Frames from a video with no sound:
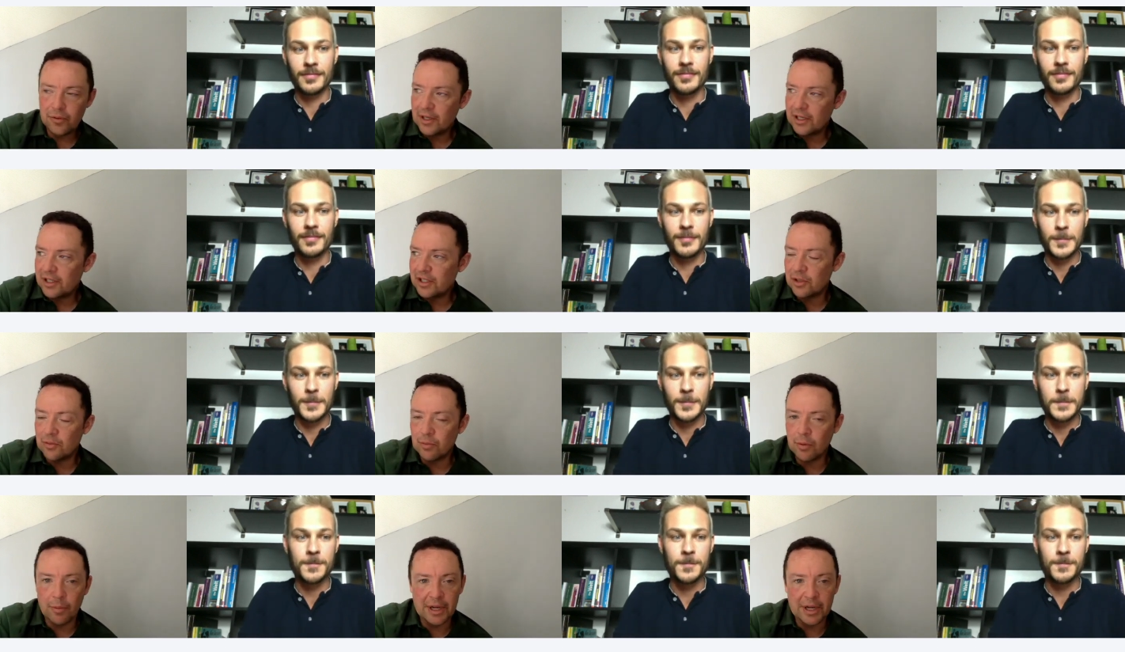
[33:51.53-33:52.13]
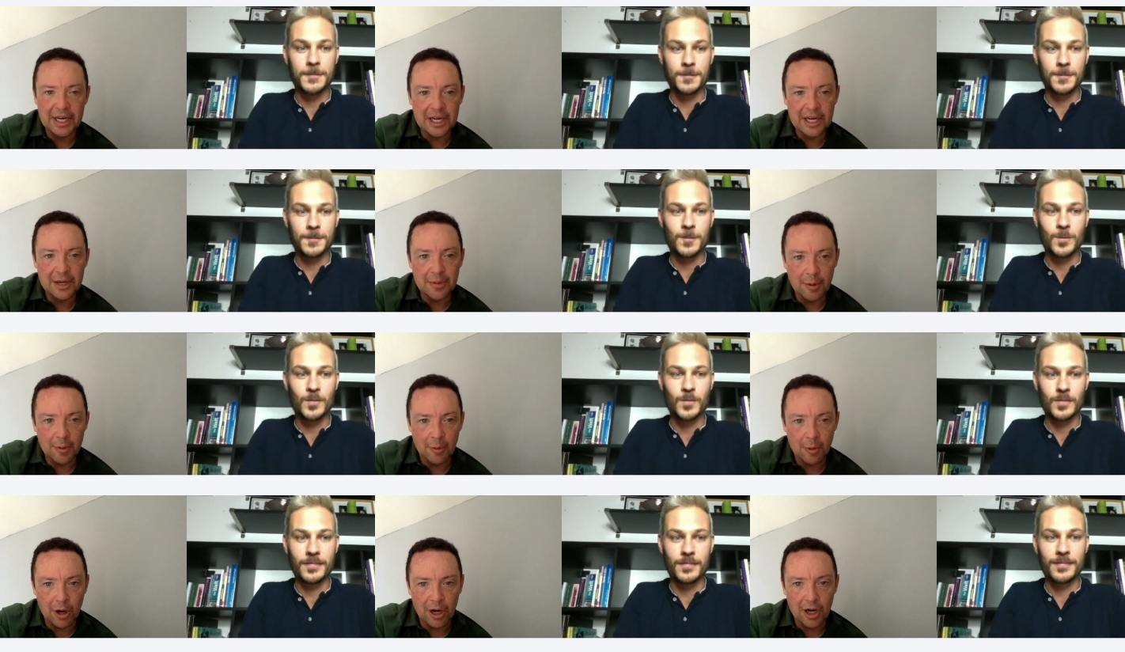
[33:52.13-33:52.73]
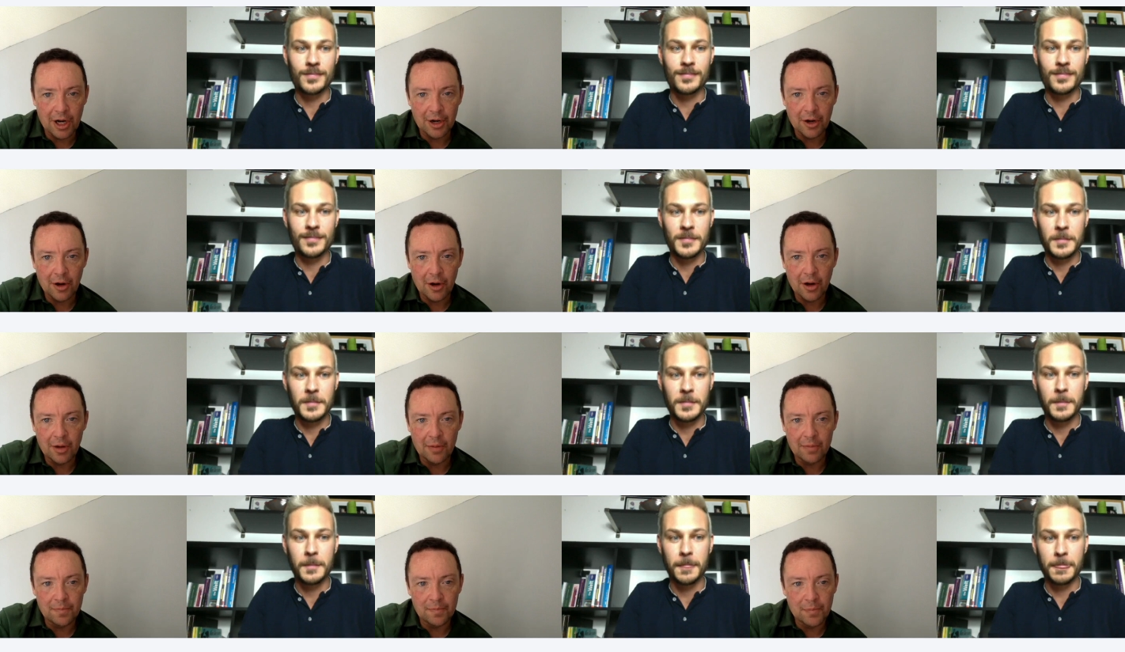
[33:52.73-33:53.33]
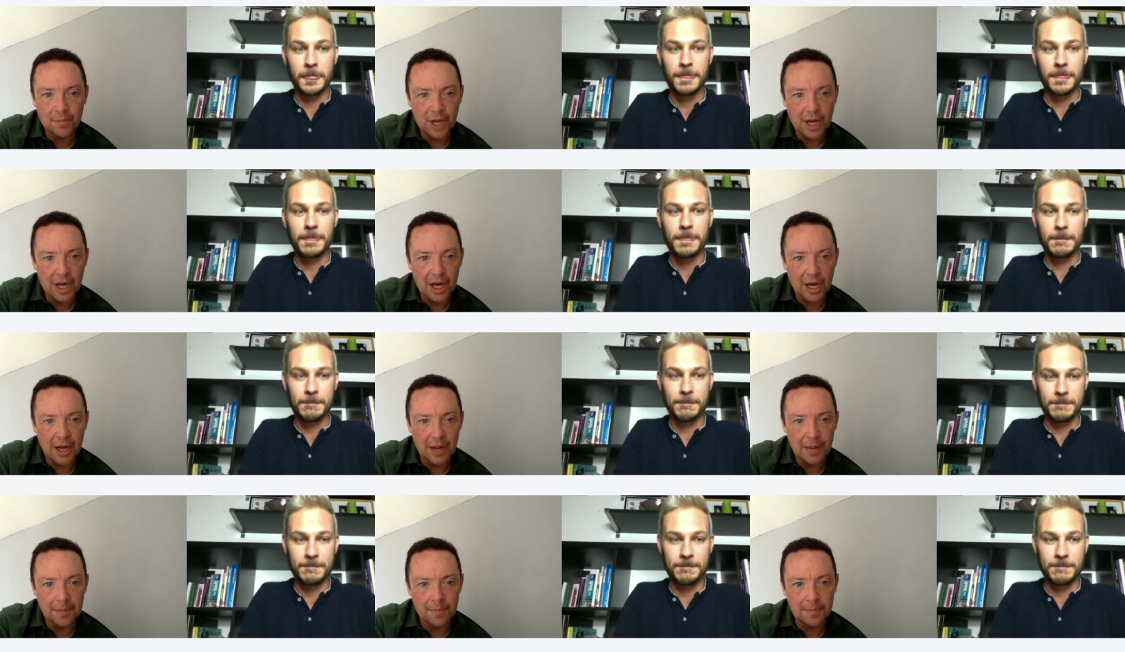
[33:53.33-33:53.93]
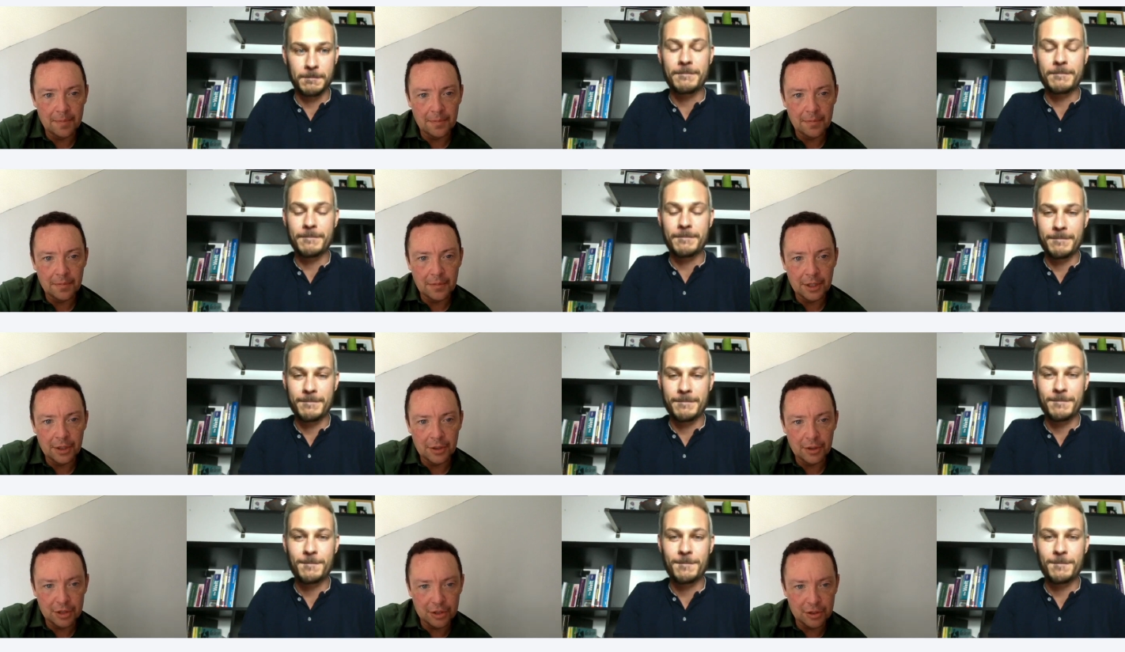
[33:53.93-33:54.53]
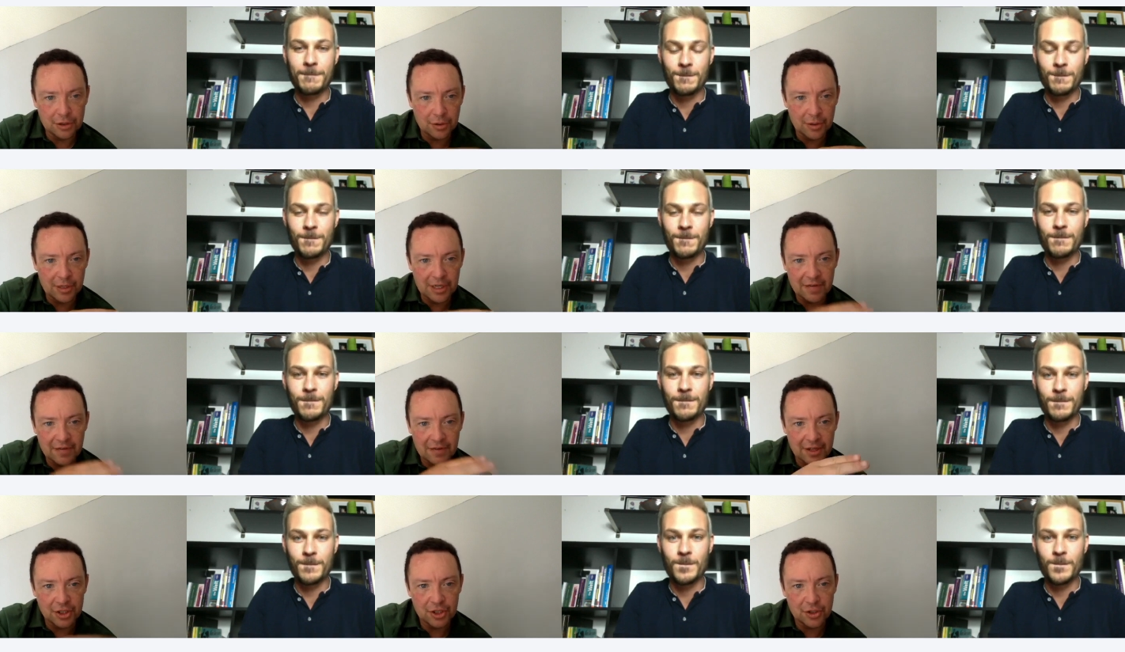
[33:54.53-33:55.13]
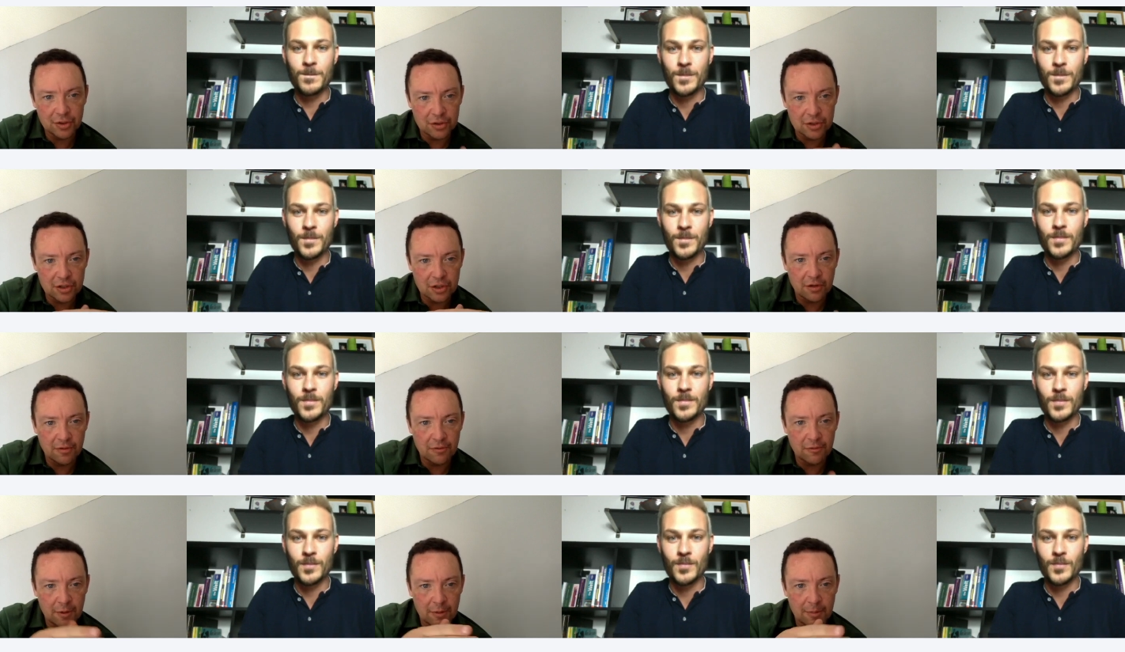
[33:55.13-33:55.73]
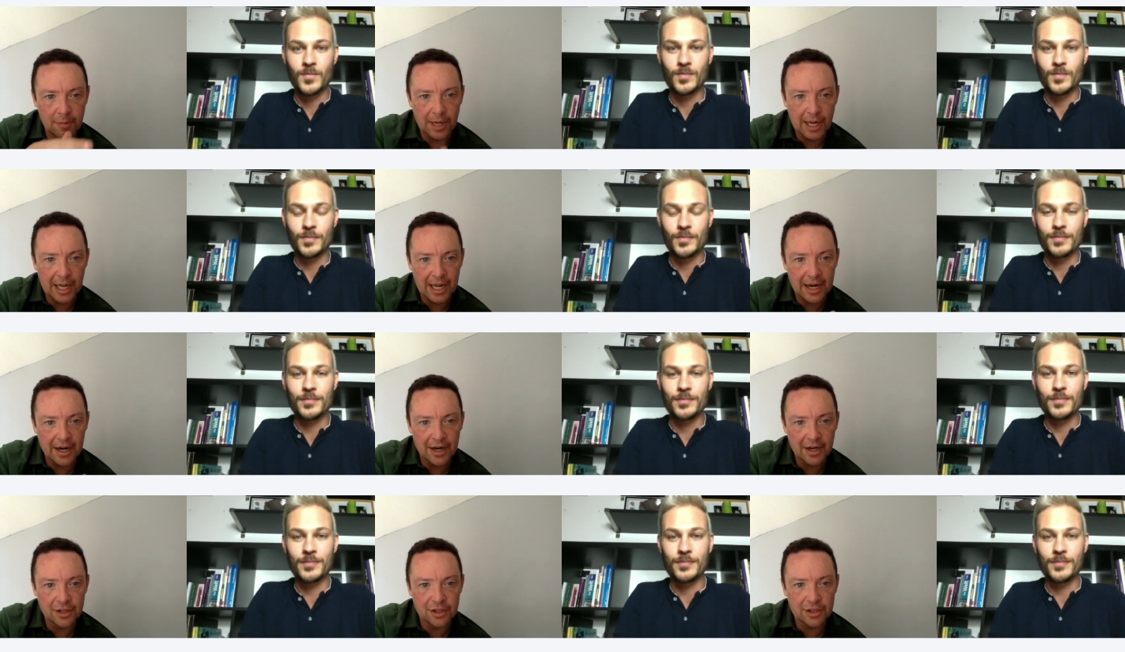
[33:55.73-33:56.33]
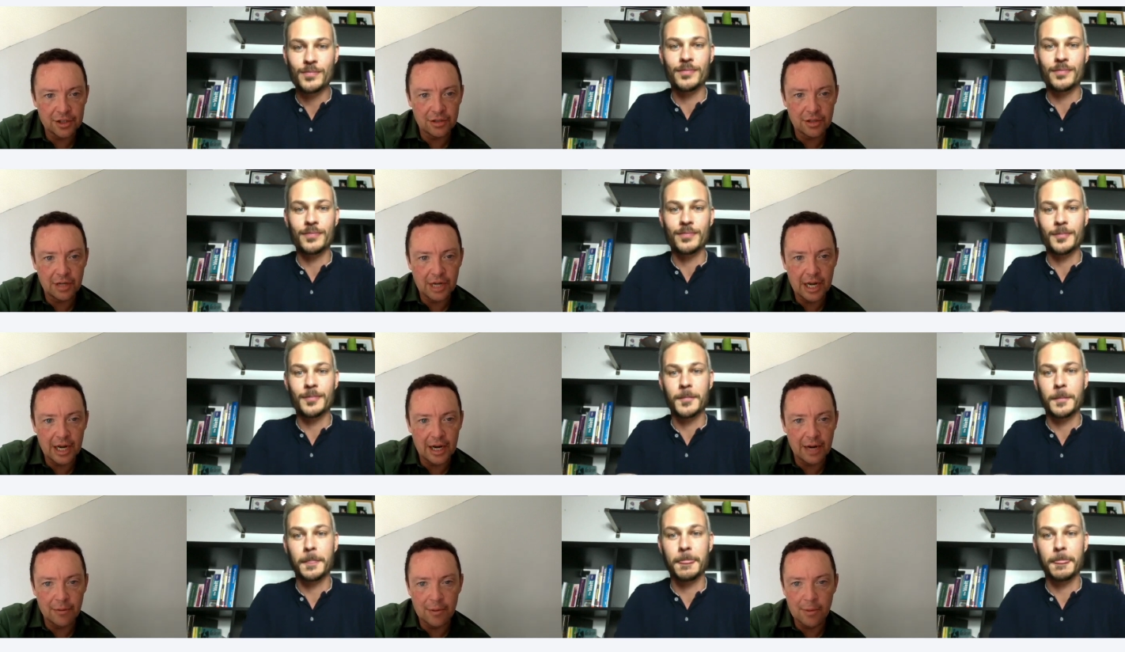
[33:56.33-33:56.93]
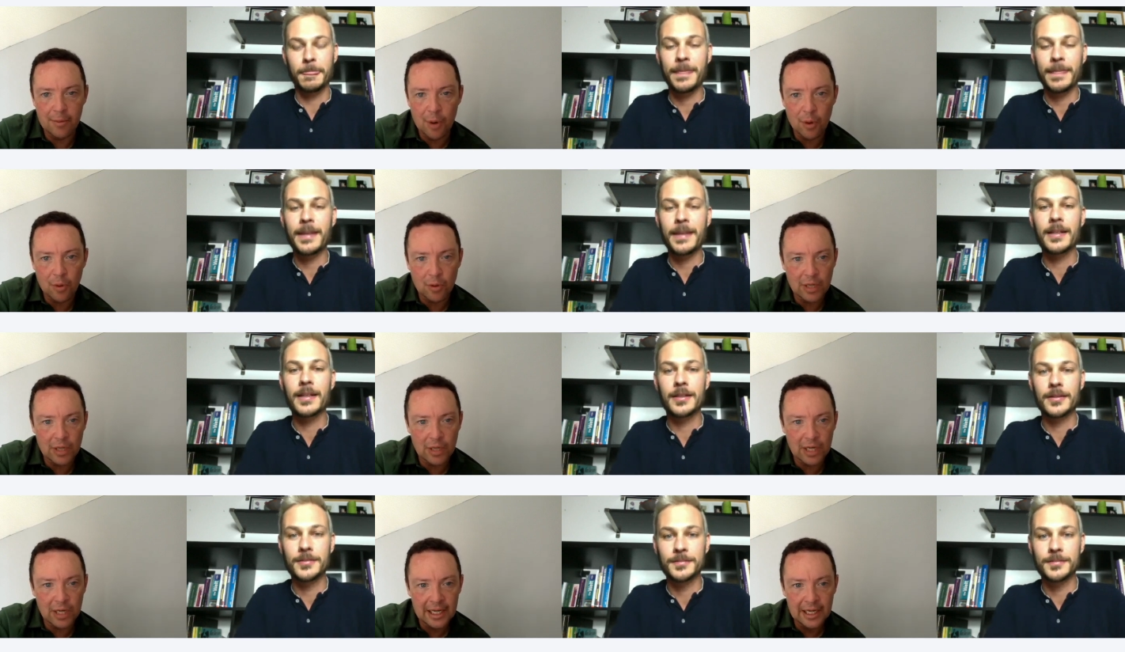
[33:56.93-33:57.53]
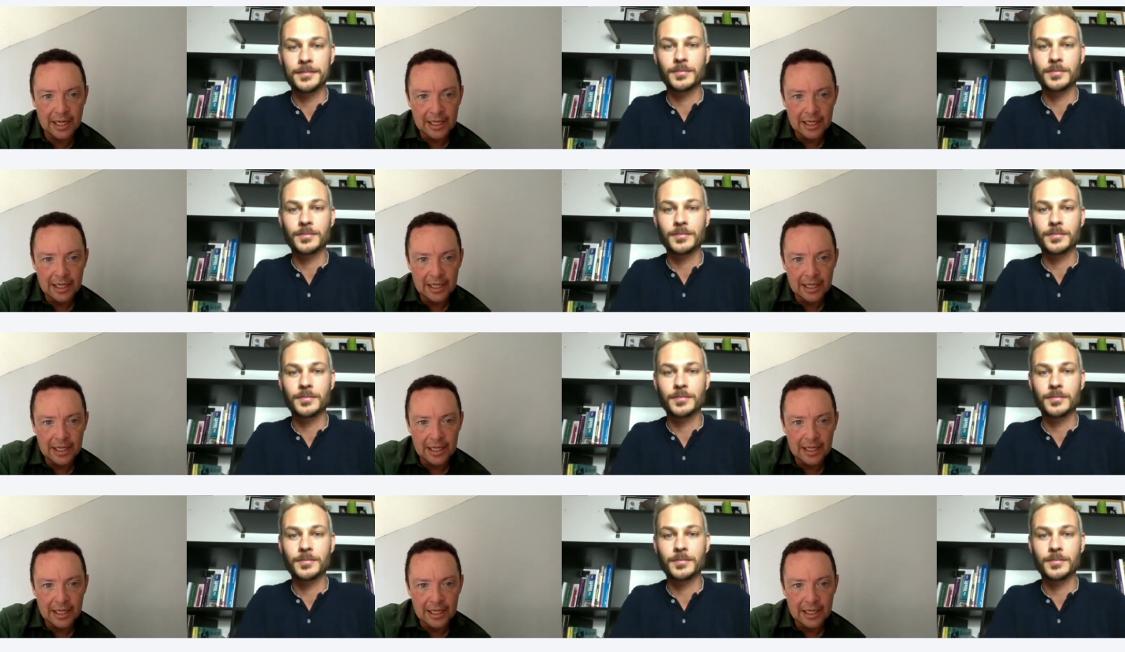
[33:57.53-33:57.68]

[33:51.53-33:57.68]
Speaker 1: this is what we need to be working on. Um, I know you do individual stuff with players uh, remotely.